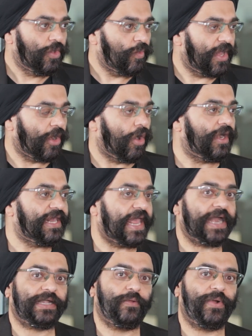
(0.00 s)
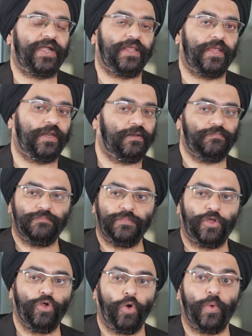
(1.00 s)
We are already activating in
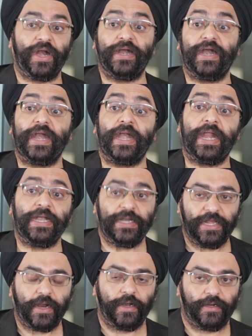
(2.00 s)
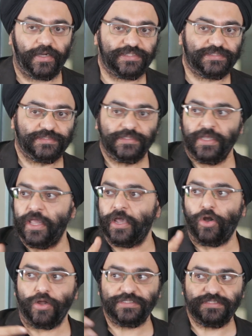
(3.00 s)
over 180 countries
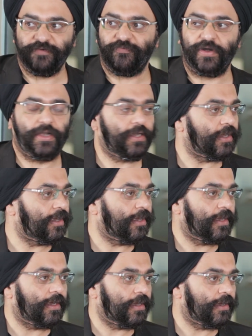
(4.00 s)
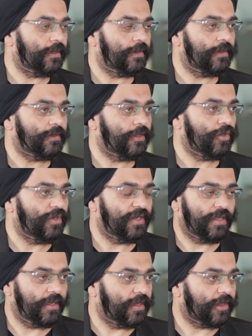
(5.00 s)
across different
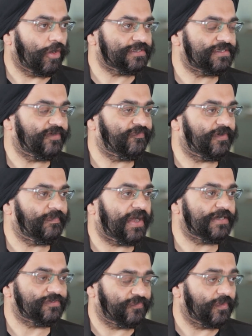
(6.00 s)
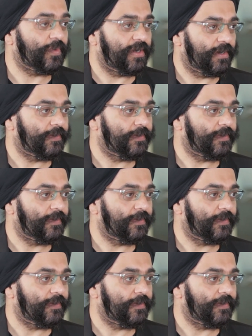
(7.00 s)
across different parts of the world.